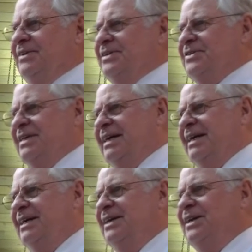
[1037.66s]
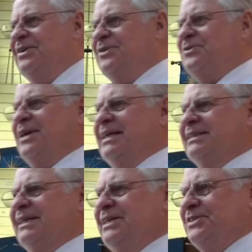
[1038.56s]
This uh, another
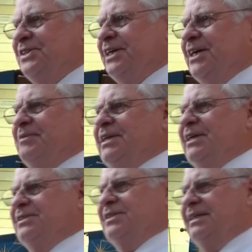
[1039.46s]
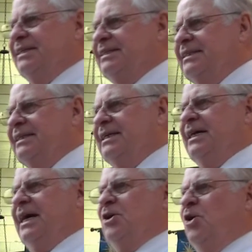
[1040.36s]
translation of it is this:
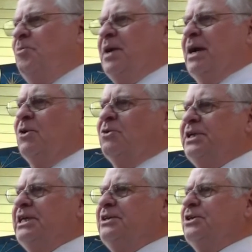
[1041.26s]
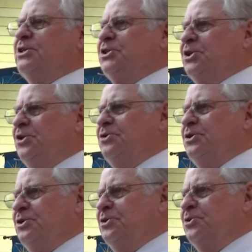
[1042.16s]
I hope I won't need to show
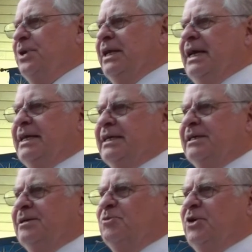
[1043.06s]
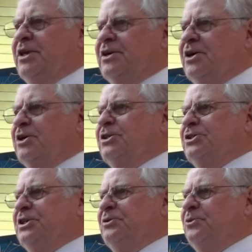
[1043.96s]
you when I come with
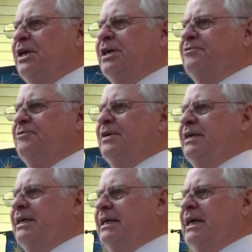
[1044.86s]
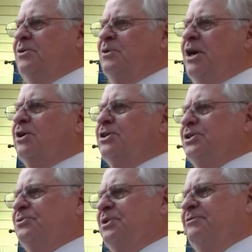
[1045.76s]
harsh and rough how
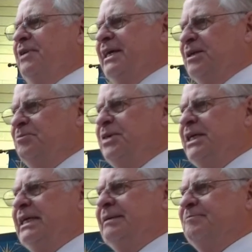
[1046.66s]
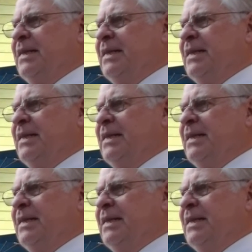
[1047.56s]
harsh and rough I can be.